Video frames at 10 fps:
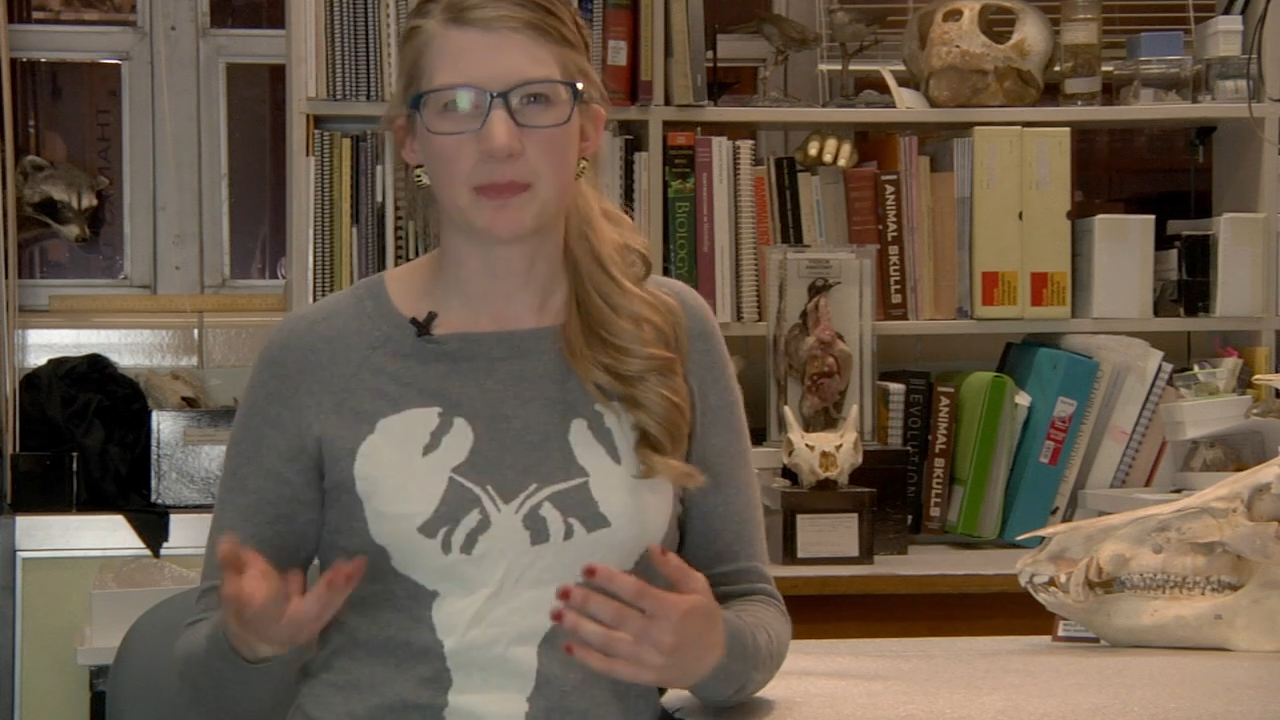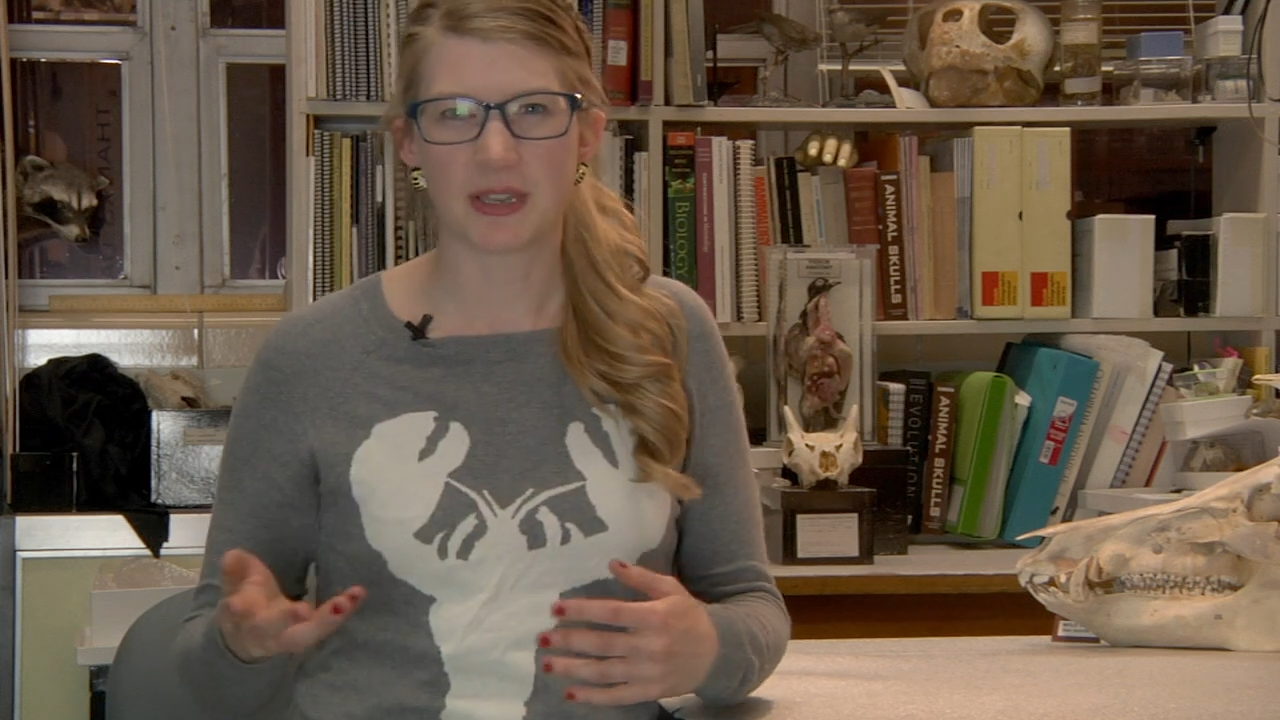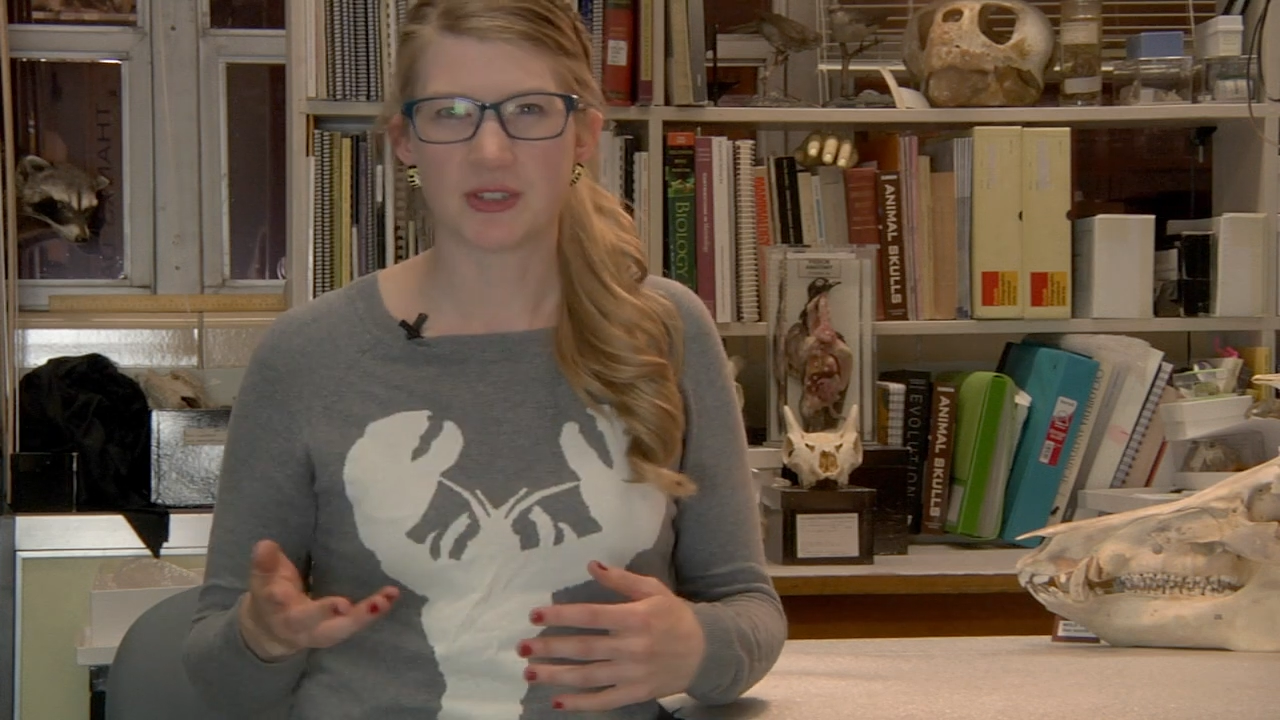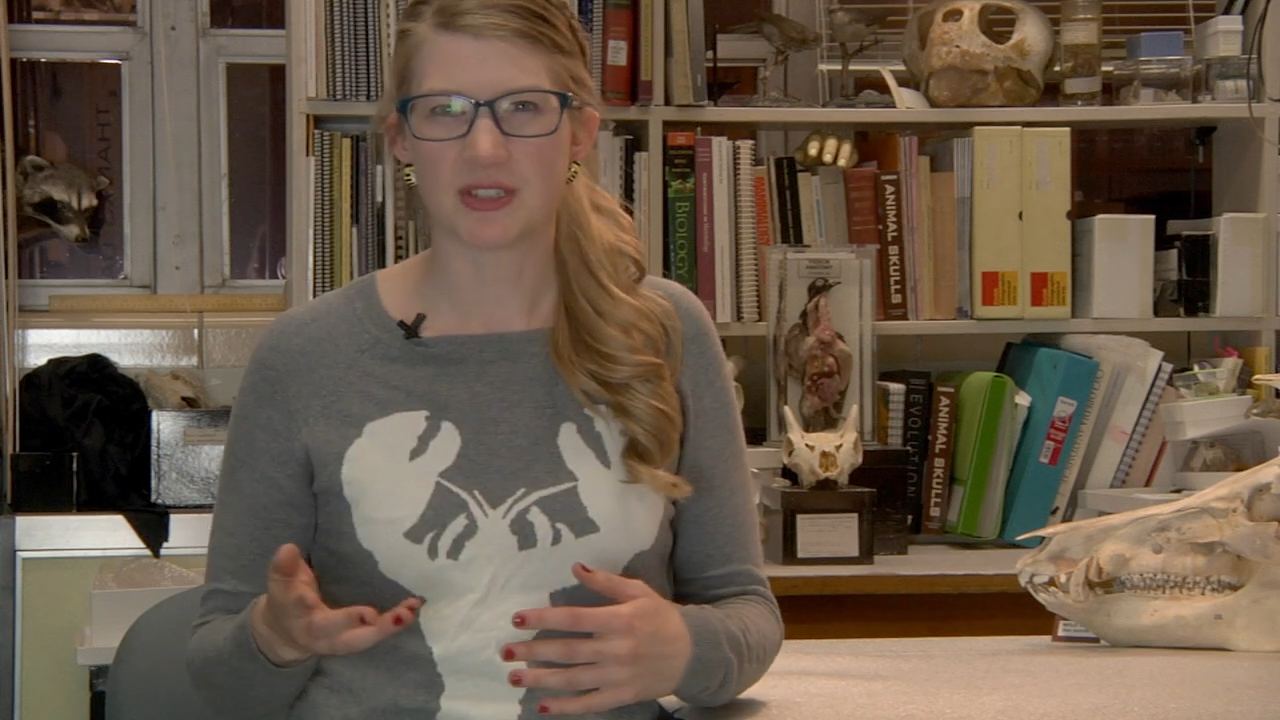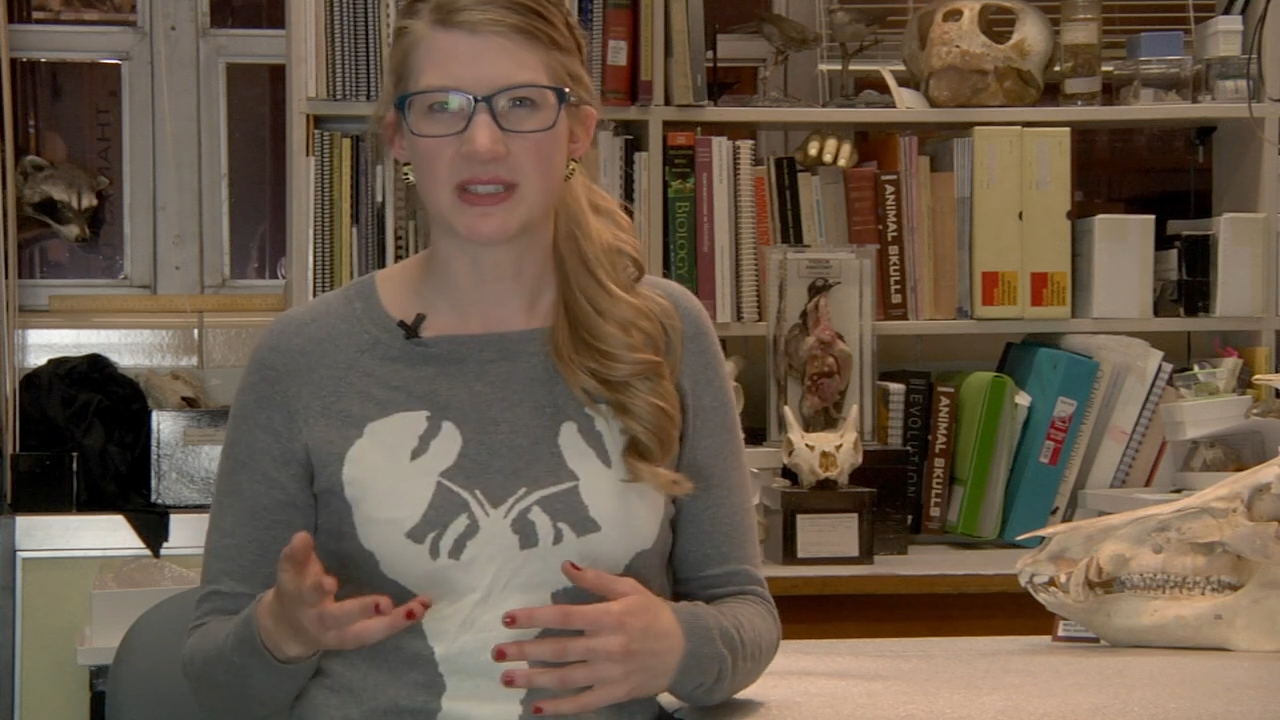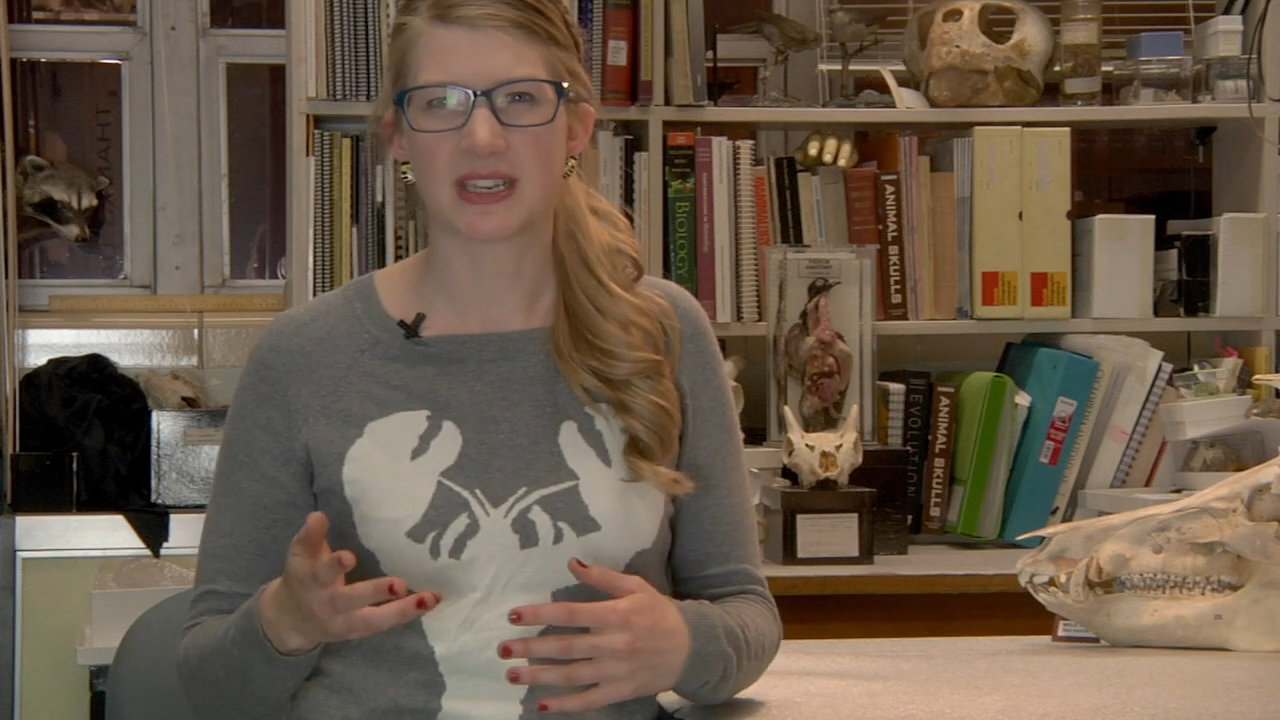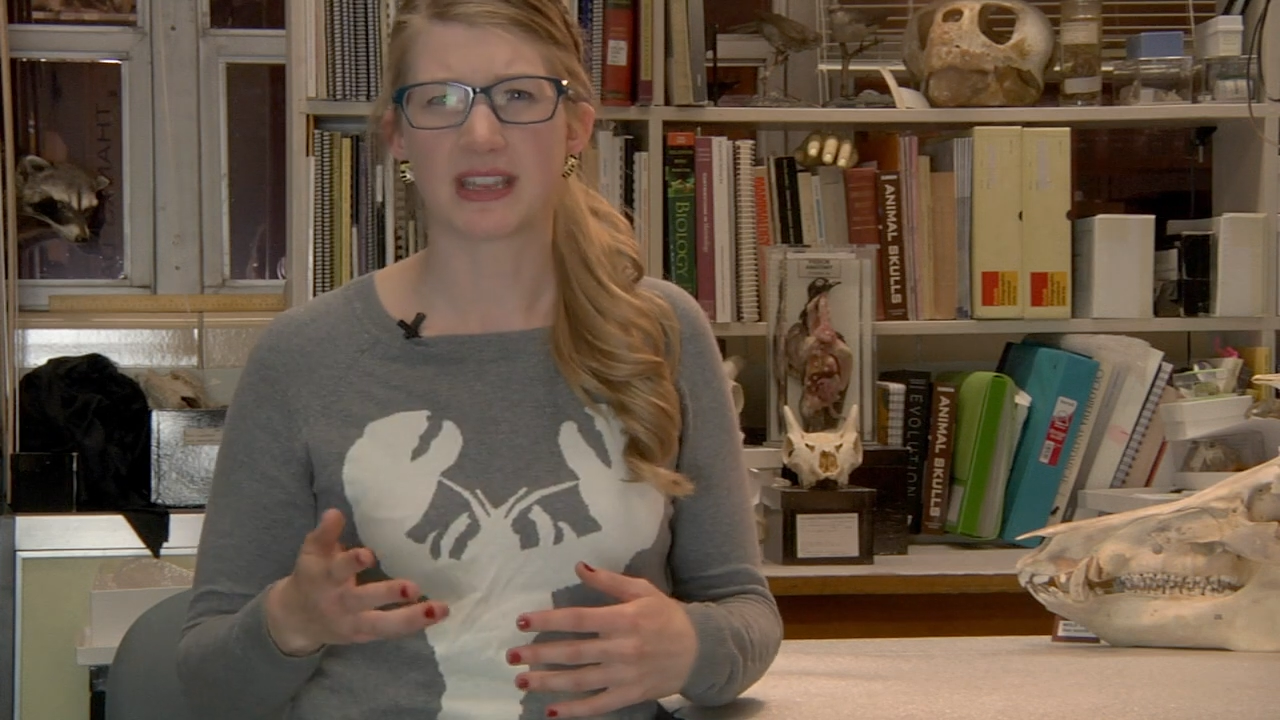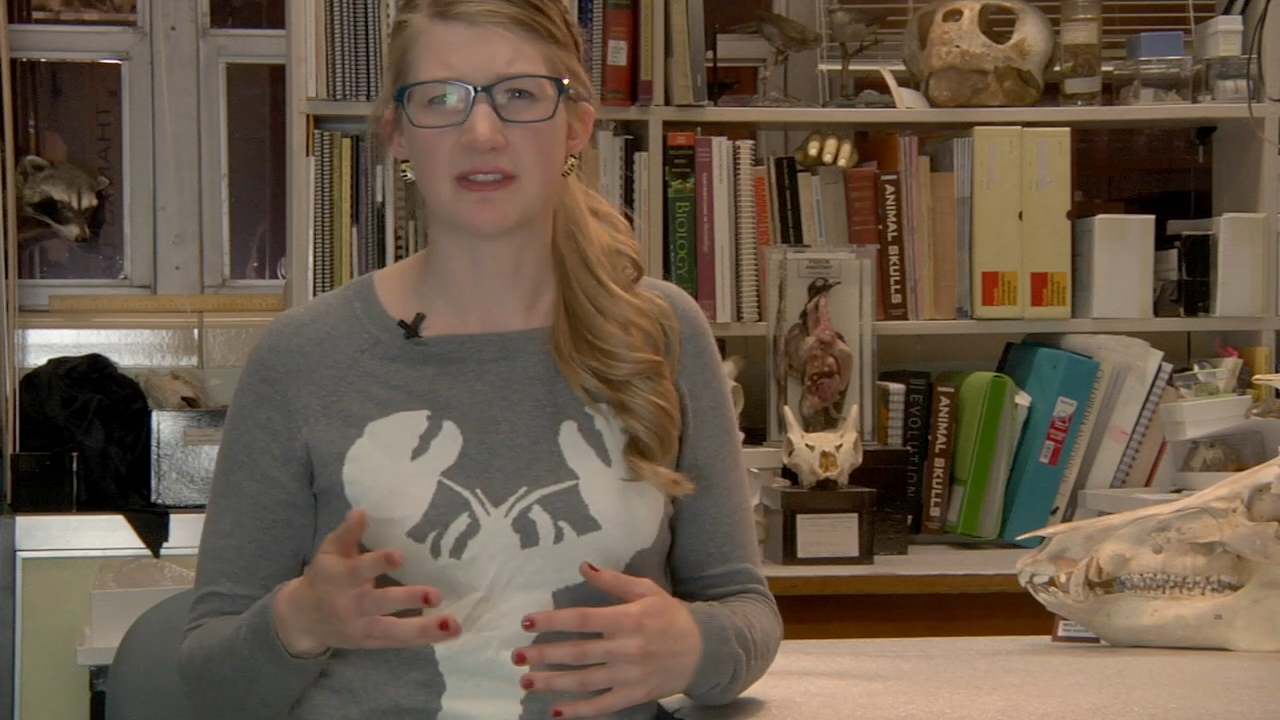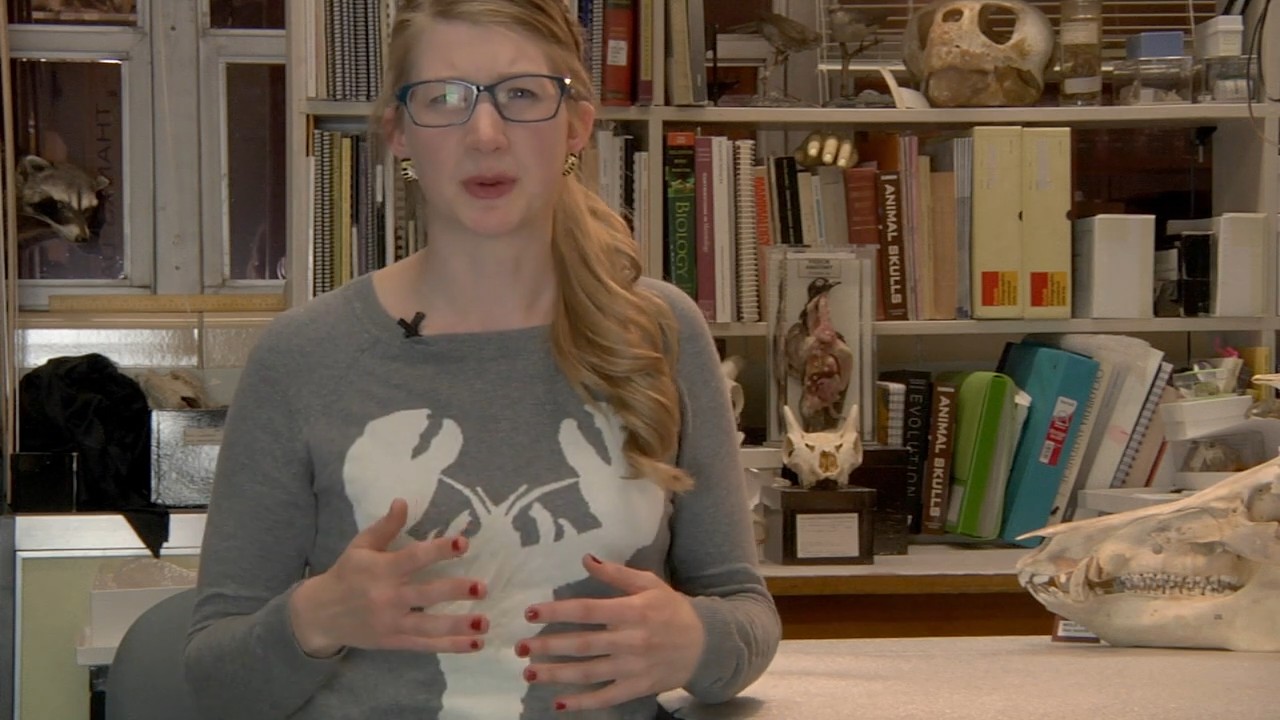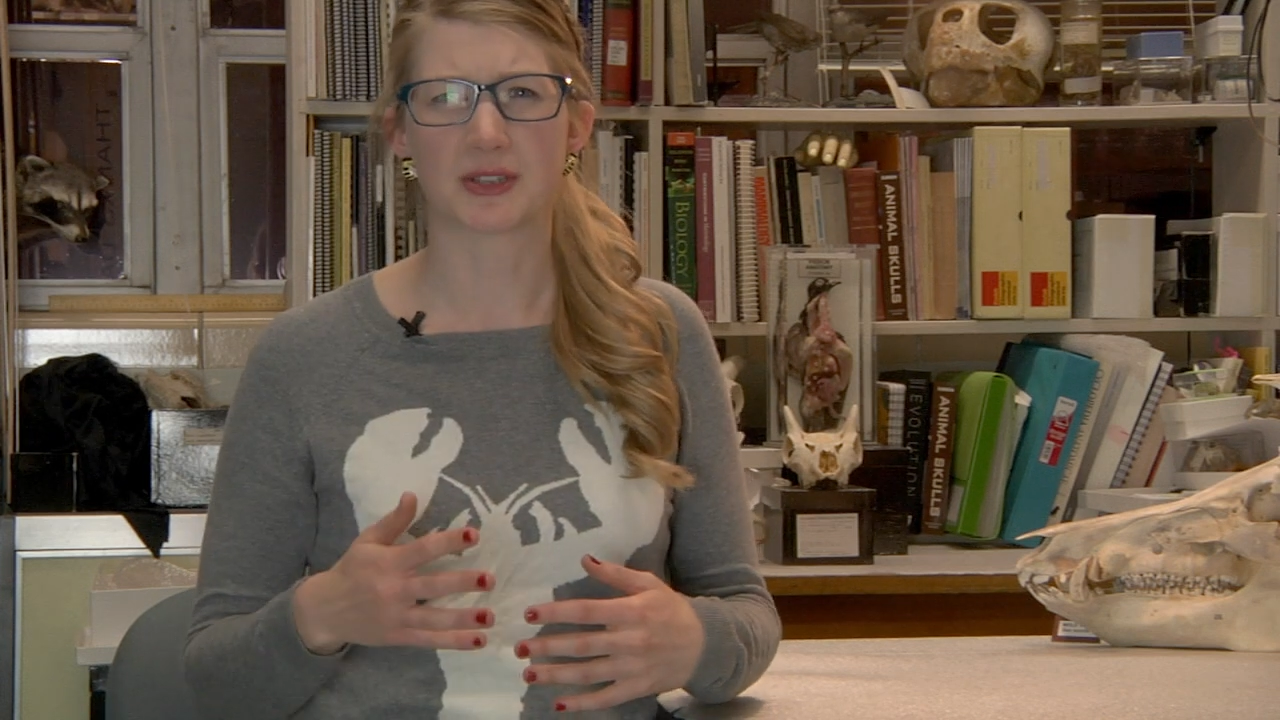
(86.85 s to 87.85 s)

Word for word: pigeons to give